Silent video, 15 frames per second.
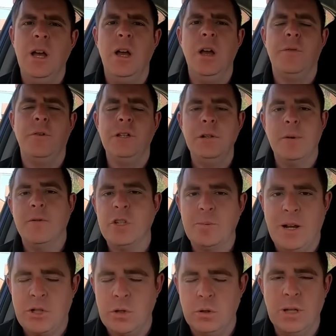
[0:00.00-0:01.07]
uh, for a little bit of a
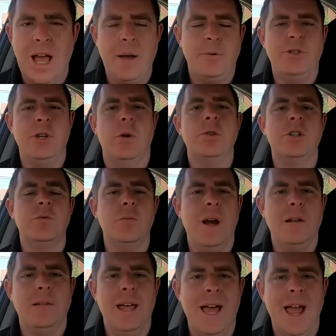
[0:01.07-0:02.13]
special episode as
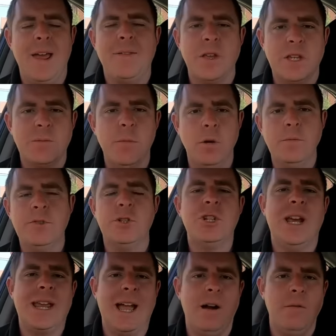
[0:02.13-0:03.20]
well there this month. So
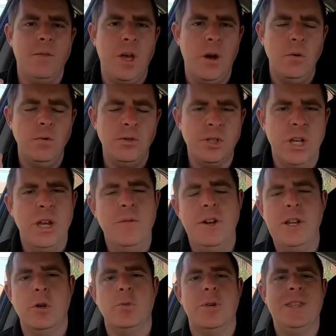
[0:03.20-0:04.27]
check out those
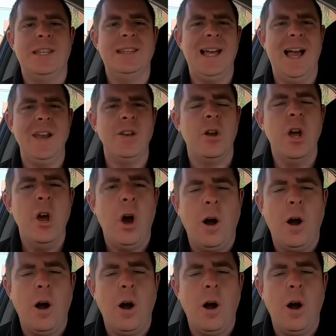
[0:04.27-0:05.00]
videos when they land.